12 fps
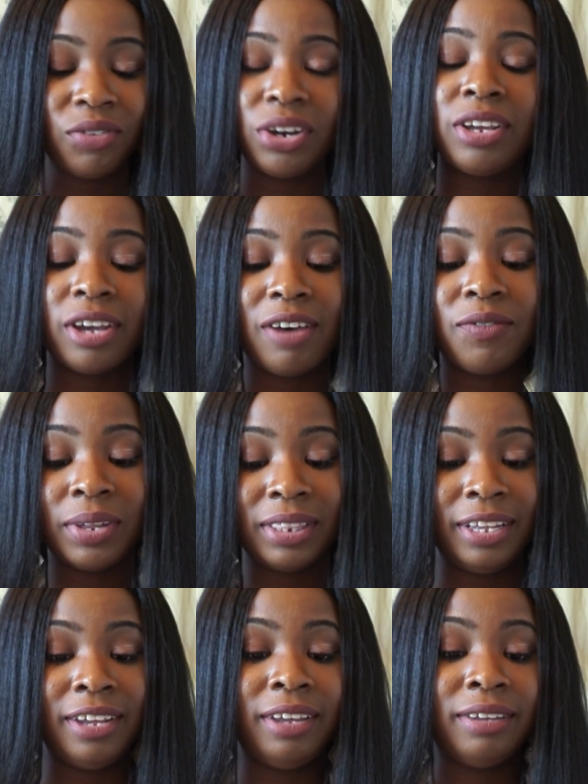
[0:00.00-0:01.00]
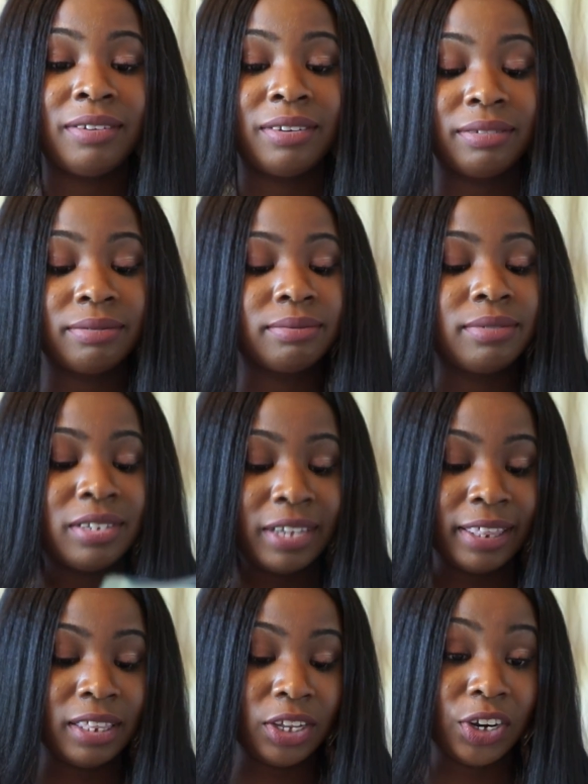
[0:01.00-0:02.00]
reading off what they
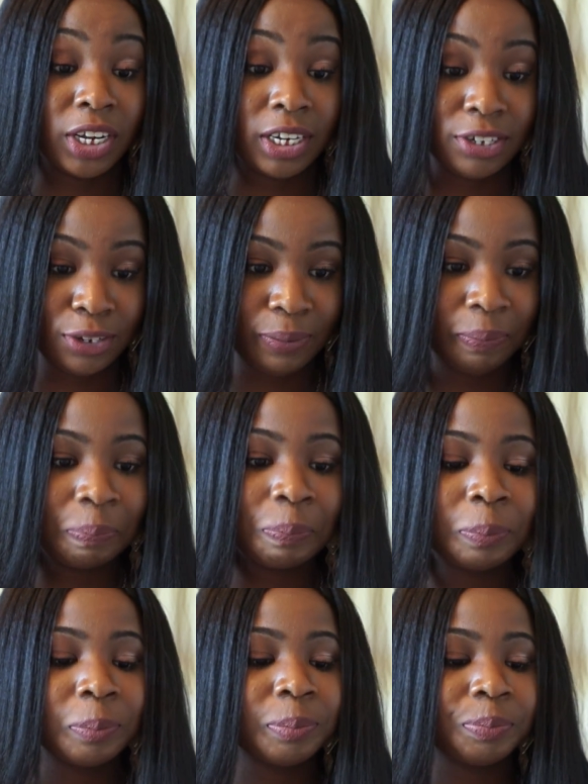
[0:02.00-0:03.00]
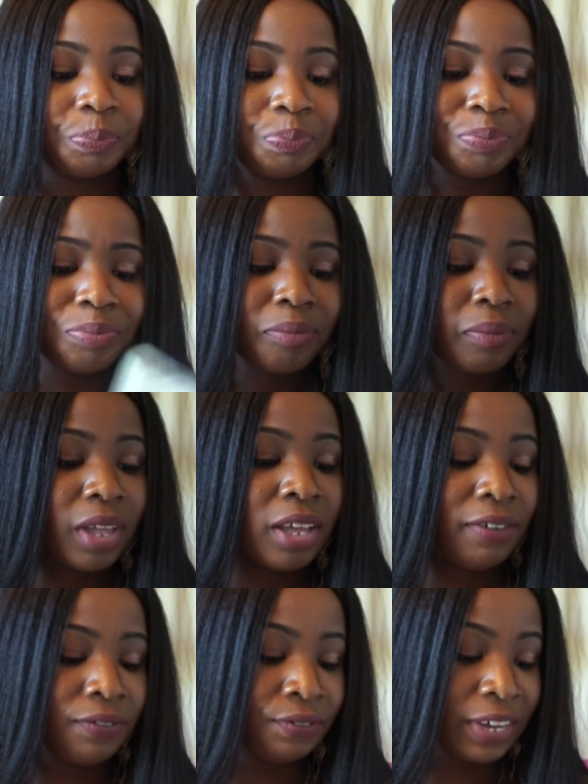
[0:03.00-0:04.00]
say that they're gonna do.
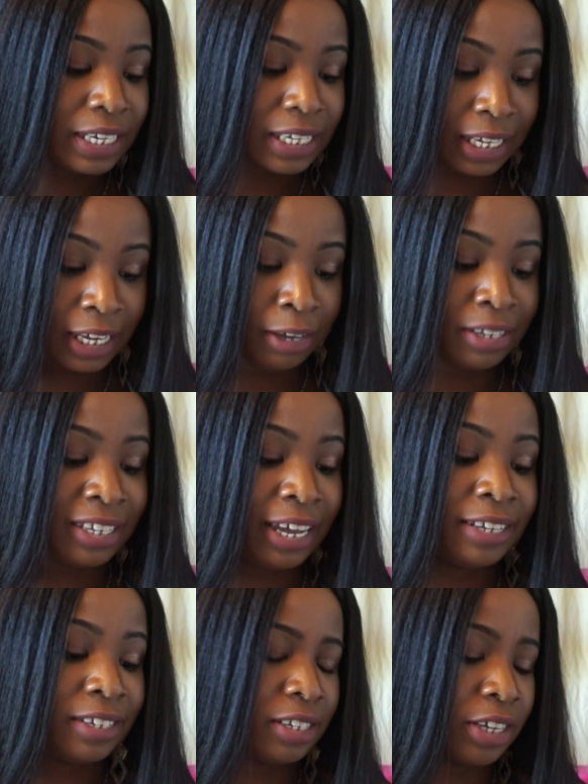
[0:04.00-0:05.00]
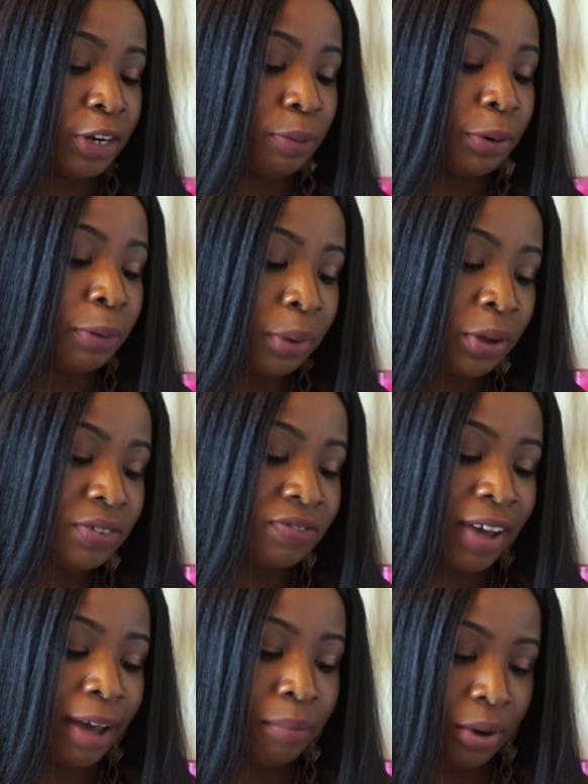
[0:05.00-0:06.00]
FitTea says it's gonna promote
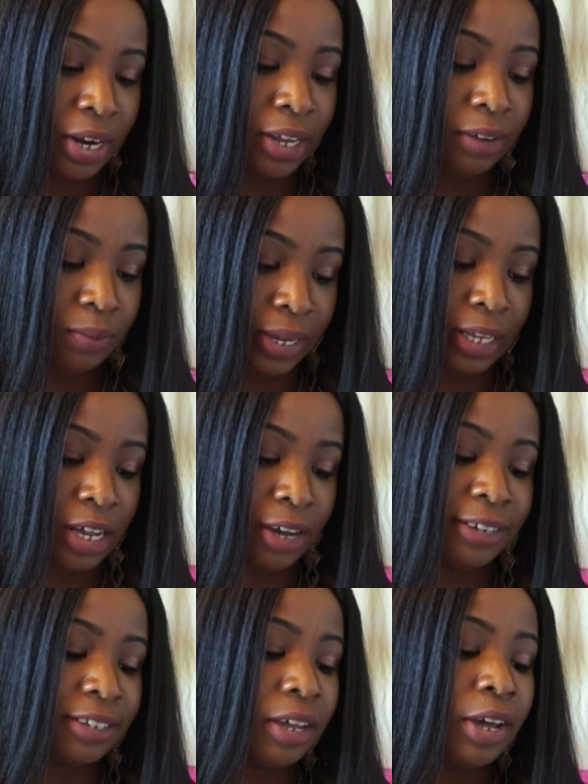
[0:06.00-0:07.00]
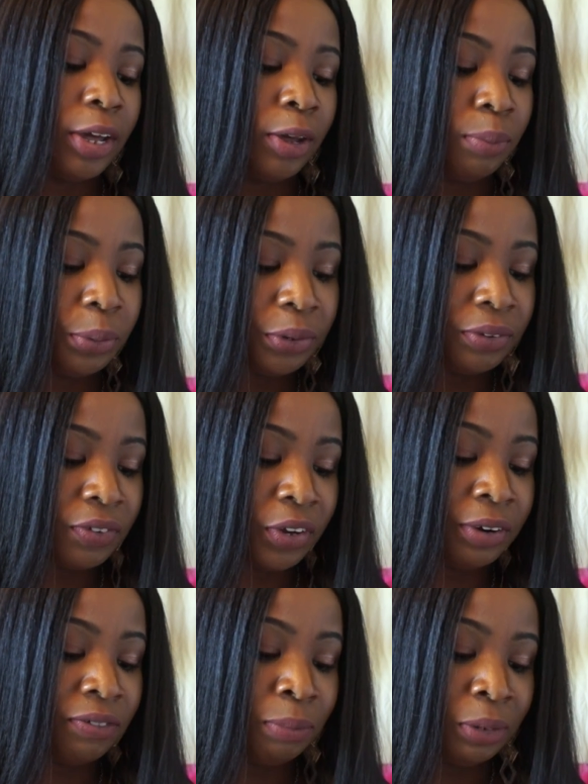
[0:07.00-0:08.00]
fat burning and weight loss, improve
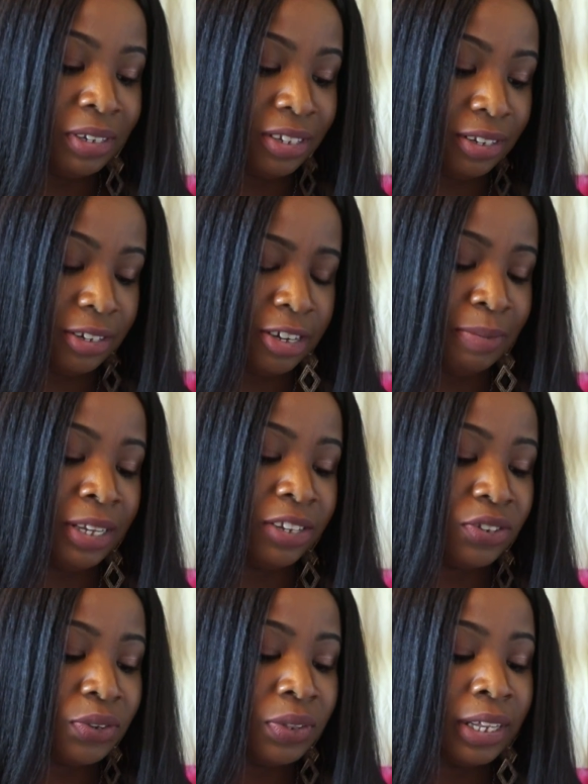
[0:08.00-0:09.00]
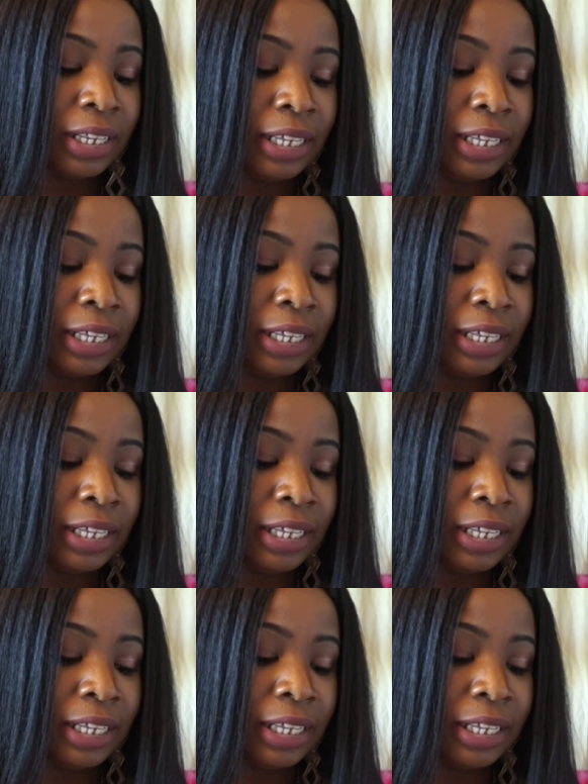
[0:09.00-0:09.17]
your immune system, and soothes